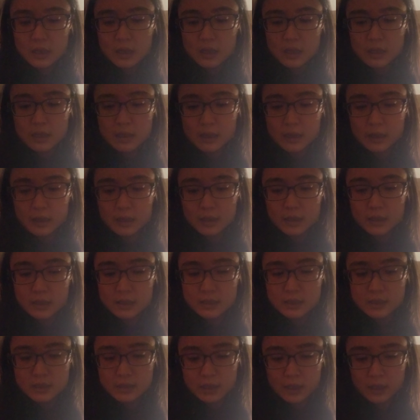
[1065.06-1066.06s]
that
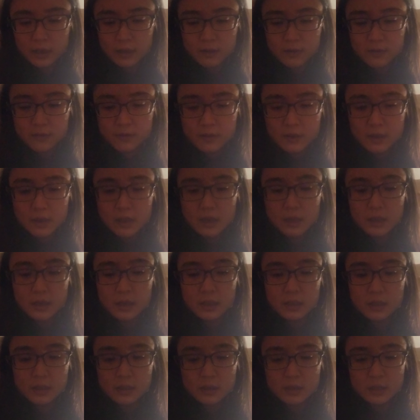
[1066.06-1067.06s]
it's safe
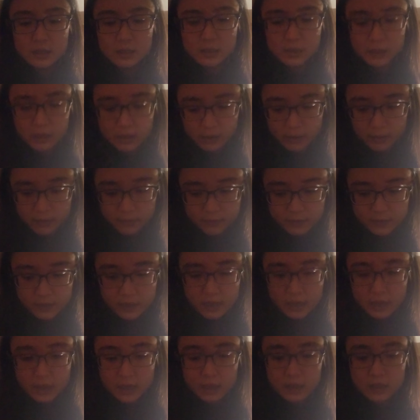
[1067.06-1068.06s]
and that it's loved
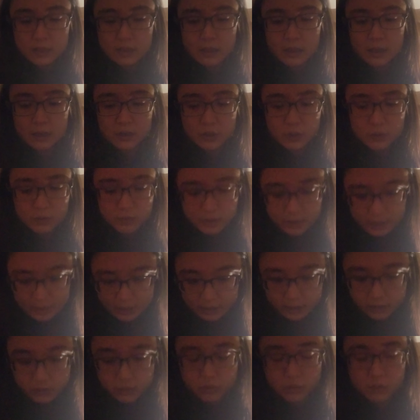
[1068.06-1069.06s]
and that you need
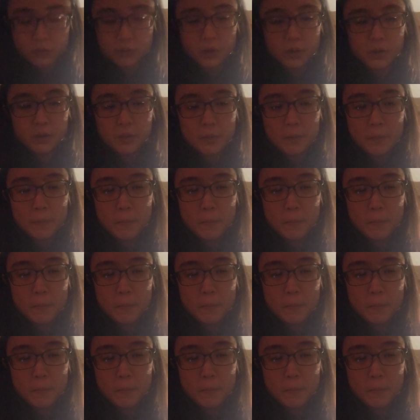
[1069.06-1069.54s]
it to grow.